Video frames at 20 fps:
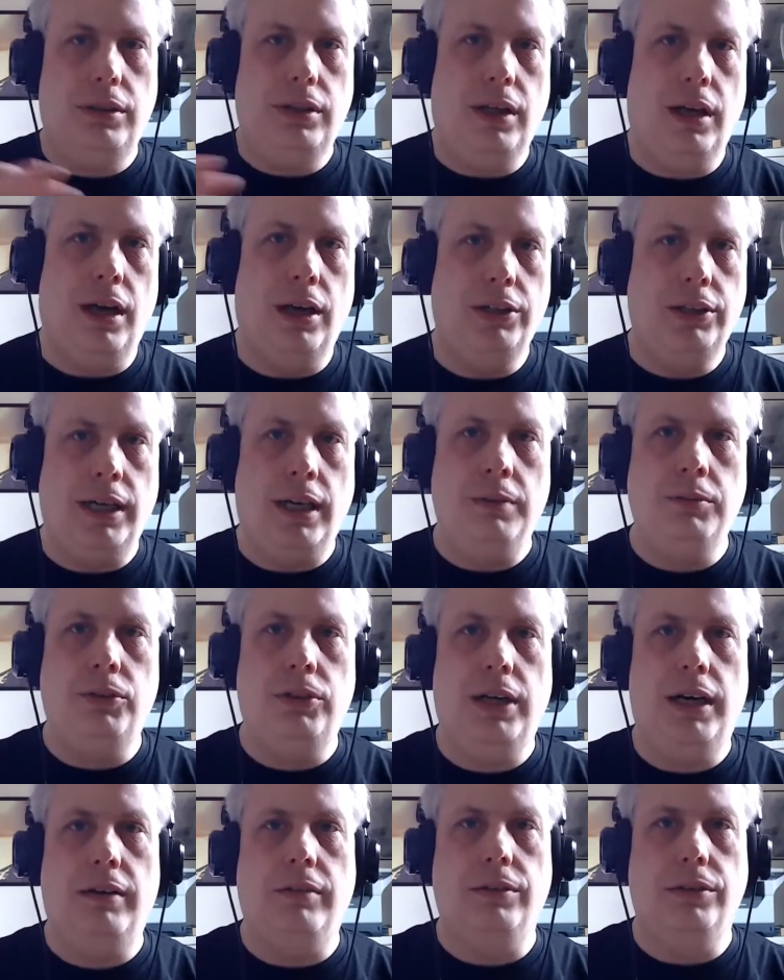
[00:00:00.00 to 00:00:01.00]
uh, time
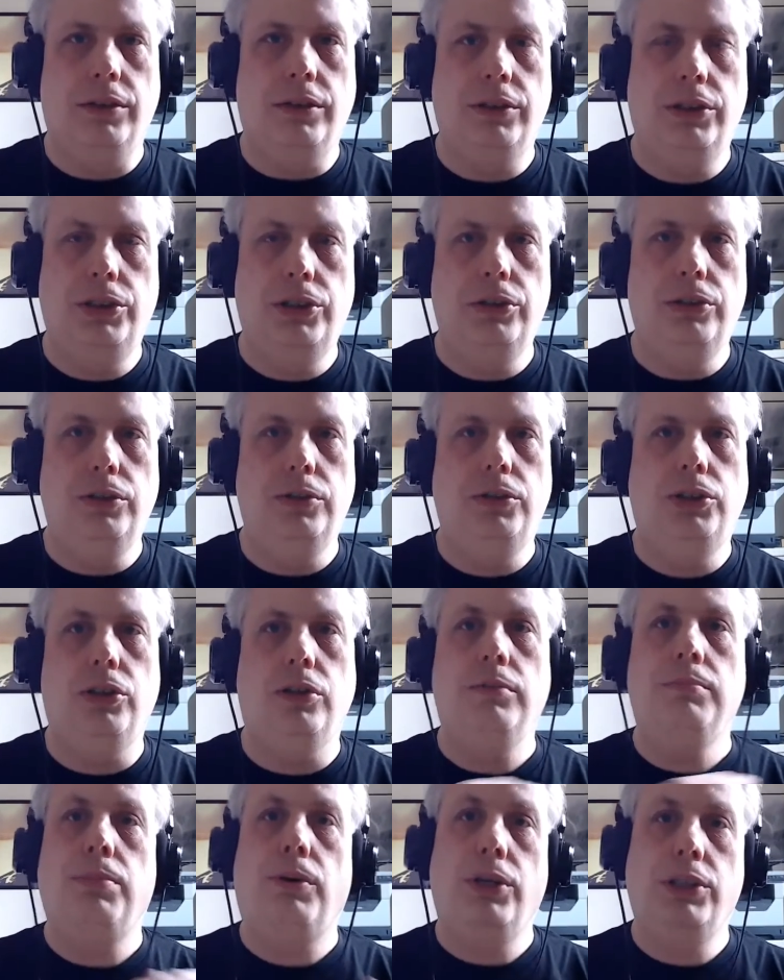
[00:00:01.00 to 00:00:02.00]
traveler to
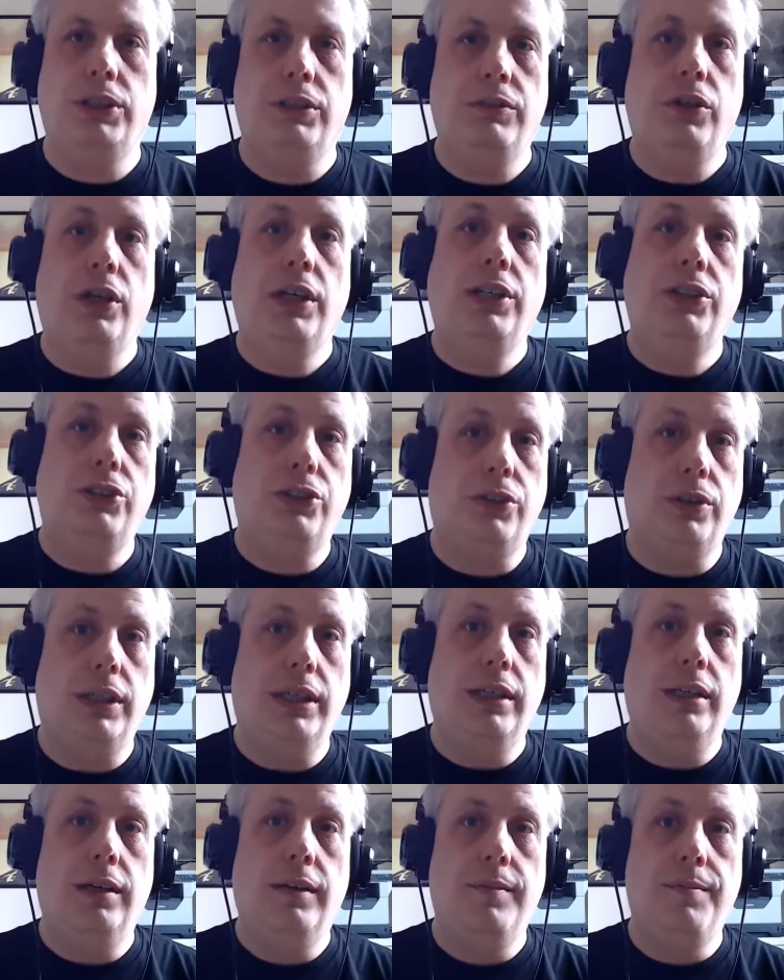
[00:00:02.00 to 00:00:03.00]
certain parts of your
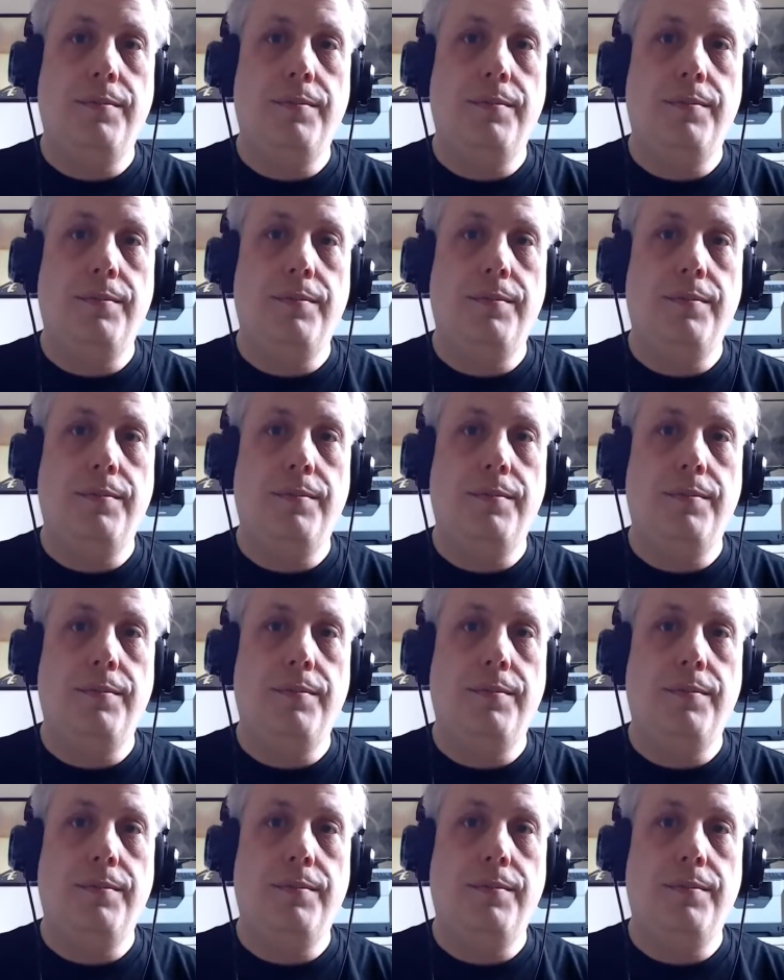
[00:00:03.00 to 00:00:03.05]
history.